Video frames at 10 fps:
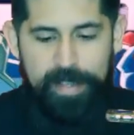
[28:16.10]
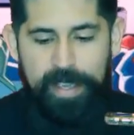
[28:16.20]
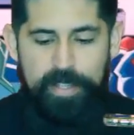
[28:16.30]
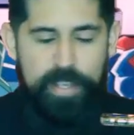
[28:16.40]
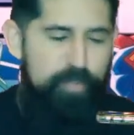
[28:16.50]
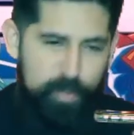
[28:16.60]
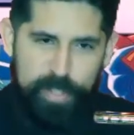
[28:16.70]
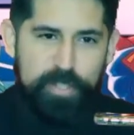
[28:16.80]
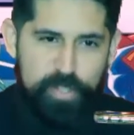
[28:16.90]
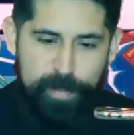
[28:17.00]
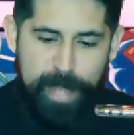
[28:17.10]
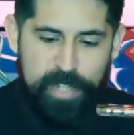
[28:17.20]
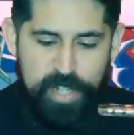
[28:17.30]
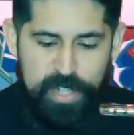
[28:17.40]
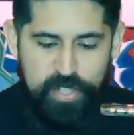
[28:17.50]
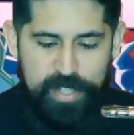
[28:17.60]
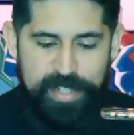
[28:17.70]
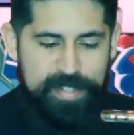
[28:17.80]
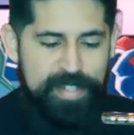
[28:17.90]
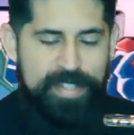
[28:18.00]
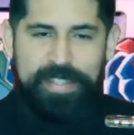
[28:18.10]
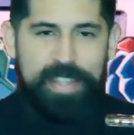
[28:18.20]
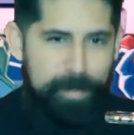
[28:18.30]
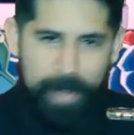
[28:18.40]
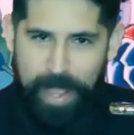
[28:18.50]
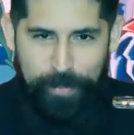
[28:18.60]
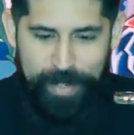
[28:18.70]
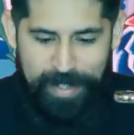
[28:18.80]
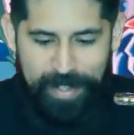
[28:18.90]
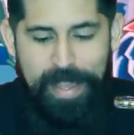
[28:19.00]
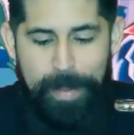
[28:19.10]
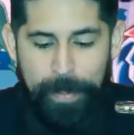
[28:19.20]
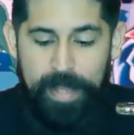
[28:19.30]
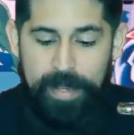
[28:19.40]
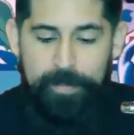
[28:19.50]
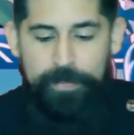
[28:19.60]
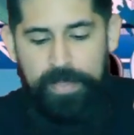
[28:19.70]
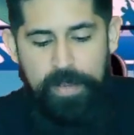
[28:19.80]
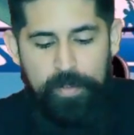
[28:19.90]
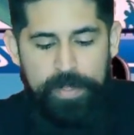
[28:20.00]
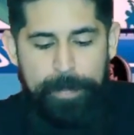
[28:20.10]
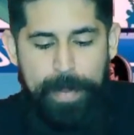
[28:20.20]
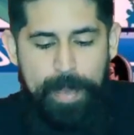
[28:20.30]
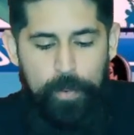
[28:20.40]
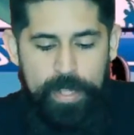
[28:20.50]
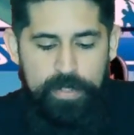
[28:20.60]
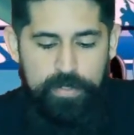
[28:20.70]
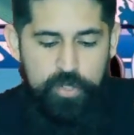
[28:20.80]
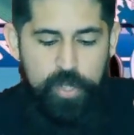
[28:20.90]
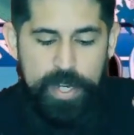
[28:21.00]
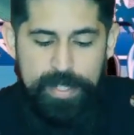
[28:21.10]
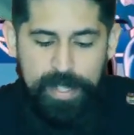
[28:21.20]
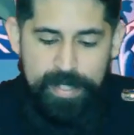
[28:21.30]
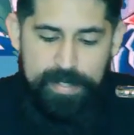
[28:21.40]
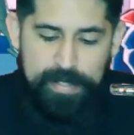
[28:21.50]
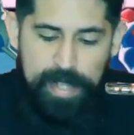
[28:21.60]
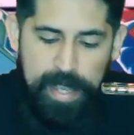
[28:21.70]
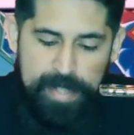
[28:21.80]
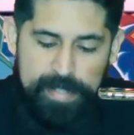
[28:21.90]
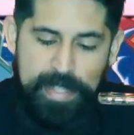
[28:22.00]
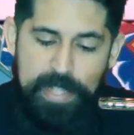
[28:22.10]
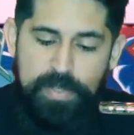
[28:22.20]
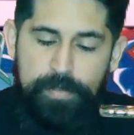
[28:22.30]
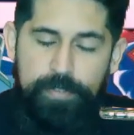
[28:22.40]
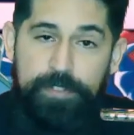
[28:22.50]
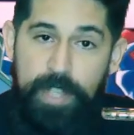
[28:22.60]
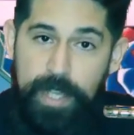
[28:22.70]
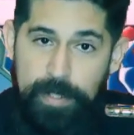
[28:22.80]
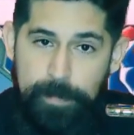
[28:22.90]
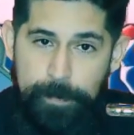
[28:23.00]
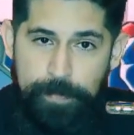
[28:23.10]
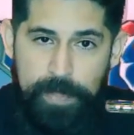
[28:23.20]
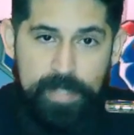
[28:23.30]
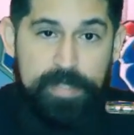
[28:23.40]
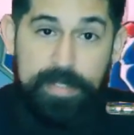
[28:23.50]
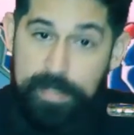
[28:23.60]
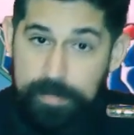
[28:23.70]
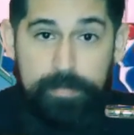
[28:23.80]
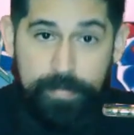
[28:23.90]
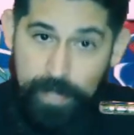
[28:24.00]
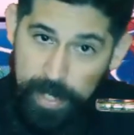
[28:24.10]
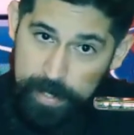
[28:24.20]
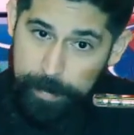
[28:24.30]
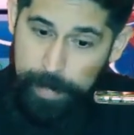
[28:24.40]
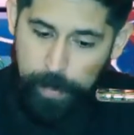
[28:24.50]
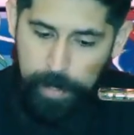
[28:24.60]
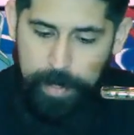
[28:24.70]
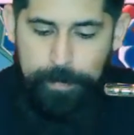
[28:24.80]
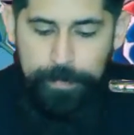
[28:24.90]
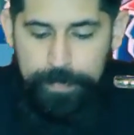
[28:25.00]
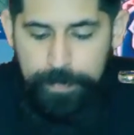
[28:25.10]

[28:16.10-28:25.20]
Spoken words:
And you have to really use your imagination because he doesn't get a Batwing. But what the Batwing trait does is it gives him flight because he's flying in the Batwing.